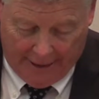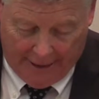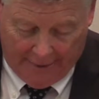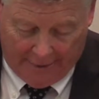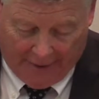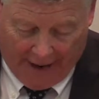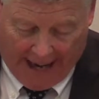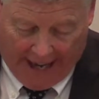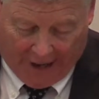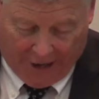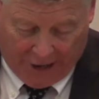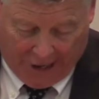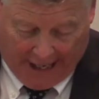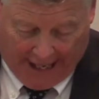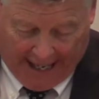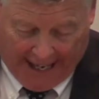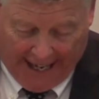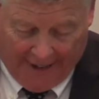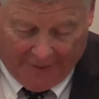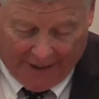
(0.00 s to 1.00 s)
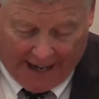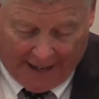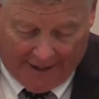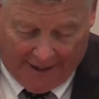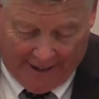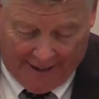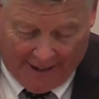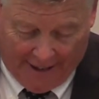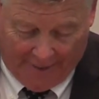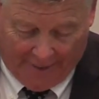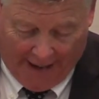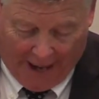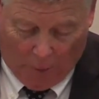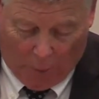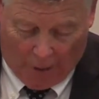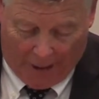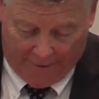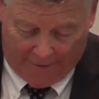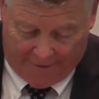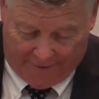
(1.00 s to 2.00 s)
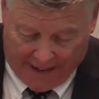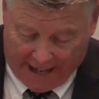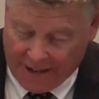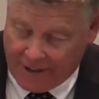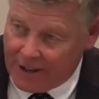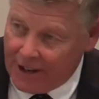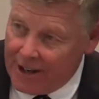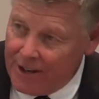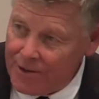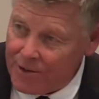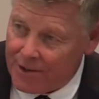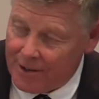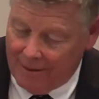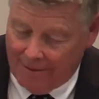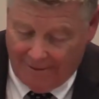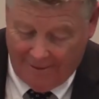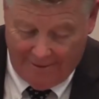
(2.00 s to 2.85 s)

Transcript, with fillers: Think ye that they were offenders?